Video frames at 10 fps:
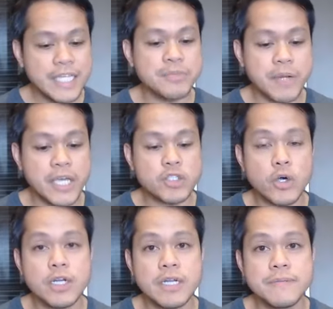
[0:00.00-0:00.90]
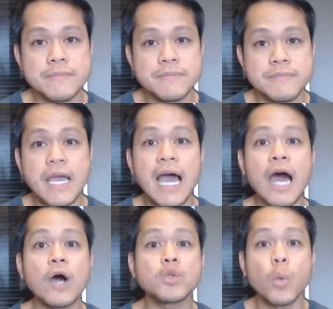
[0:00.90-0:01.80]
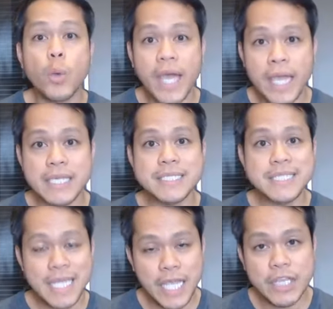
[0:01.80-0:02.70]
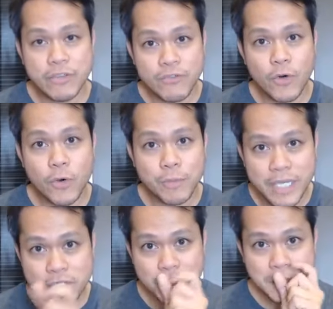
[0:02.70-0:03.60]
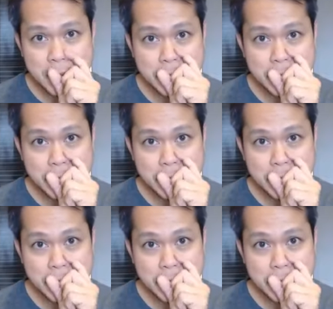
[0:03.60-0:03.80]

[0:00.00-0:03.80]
Inspiration outweighs information.